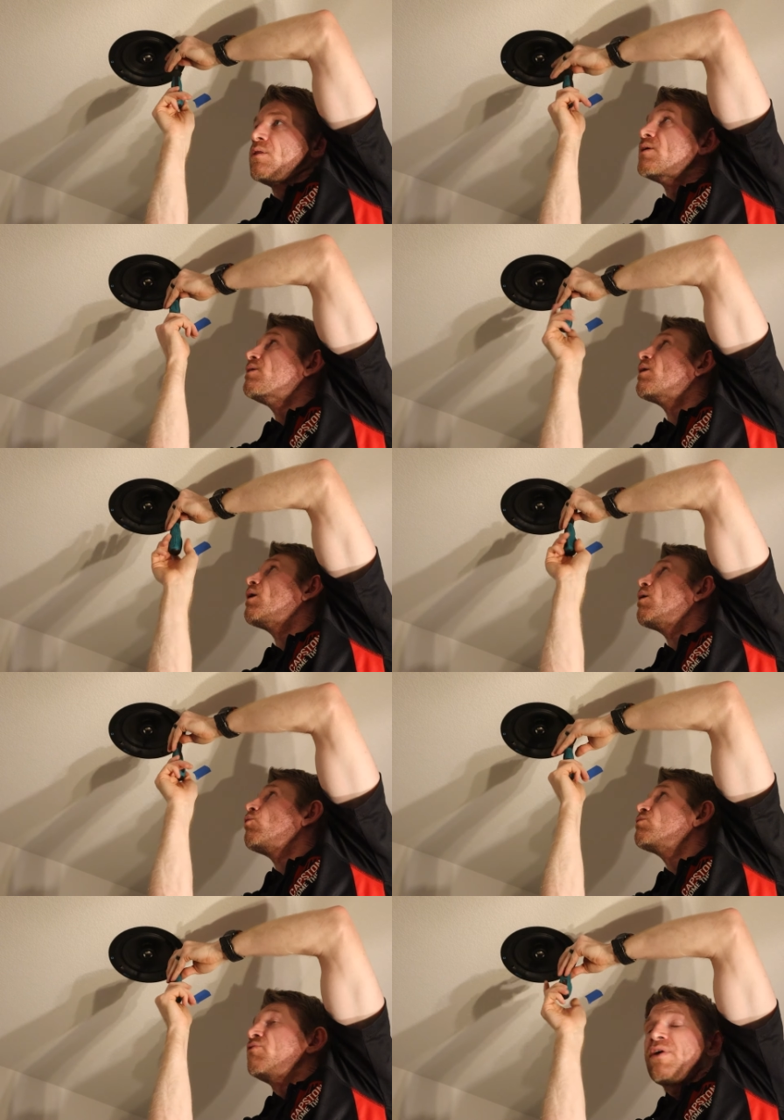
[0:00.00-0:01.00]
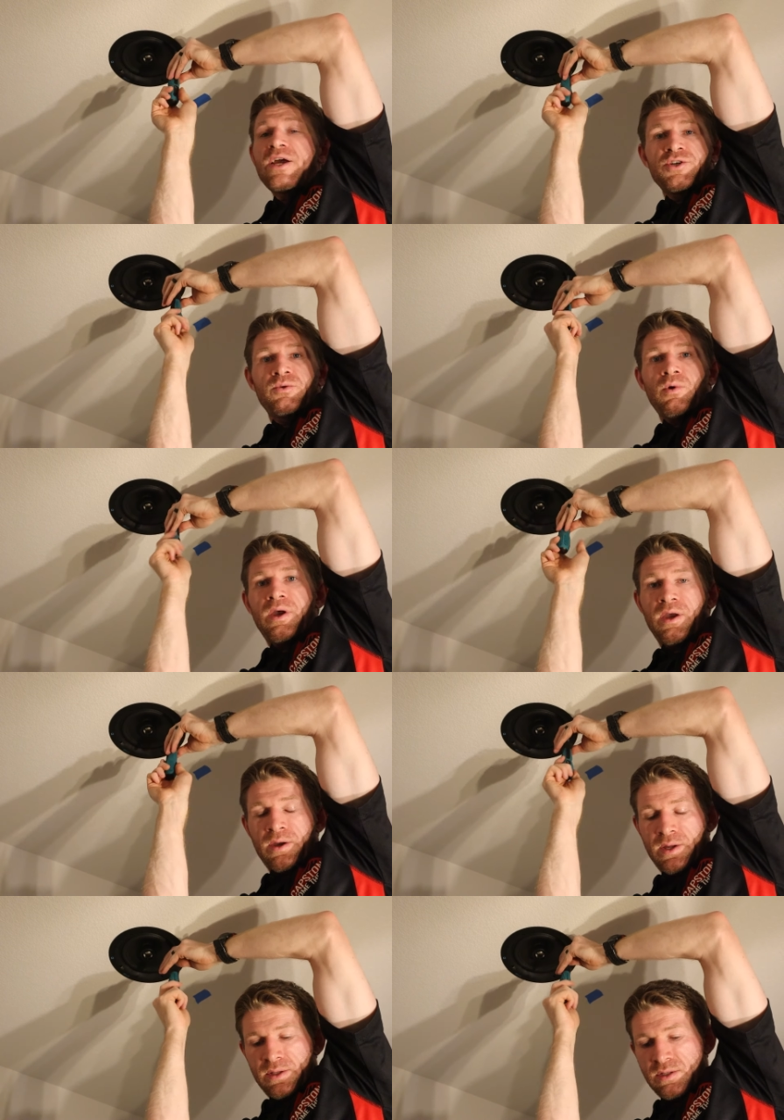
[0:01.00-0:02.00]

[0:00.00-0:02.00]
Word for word: the uh, old fashioned way